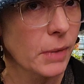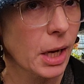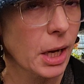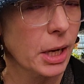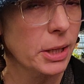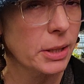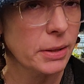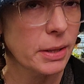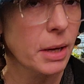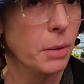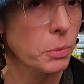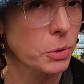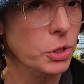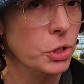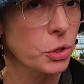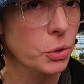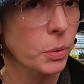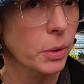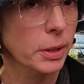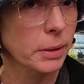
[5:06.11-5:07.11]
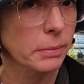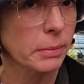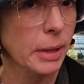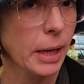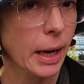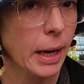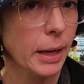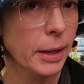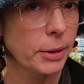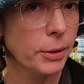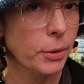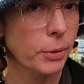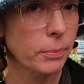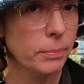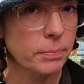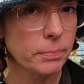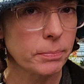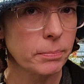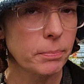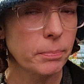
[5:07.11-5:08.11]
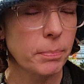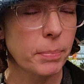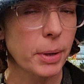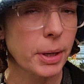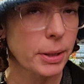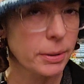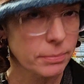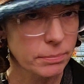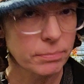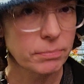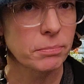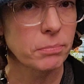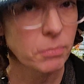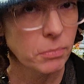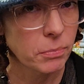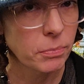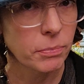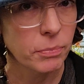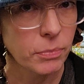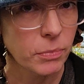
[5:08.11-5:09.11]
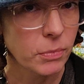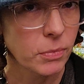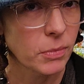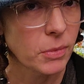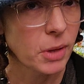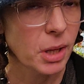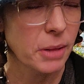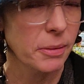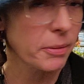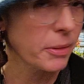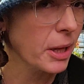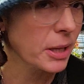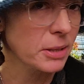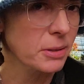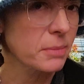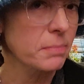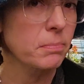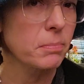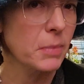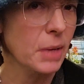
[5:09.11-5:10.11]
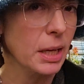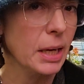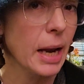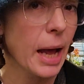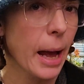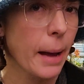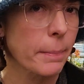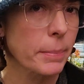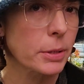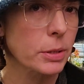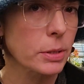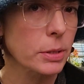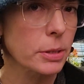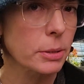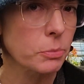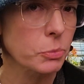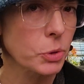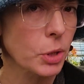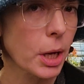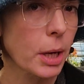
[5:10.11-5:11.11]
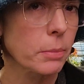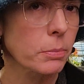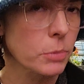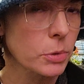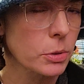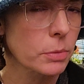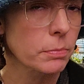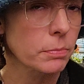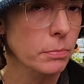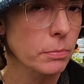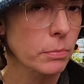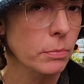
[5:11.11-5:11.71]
That was short. Yeah, I know. But it happens sometimes.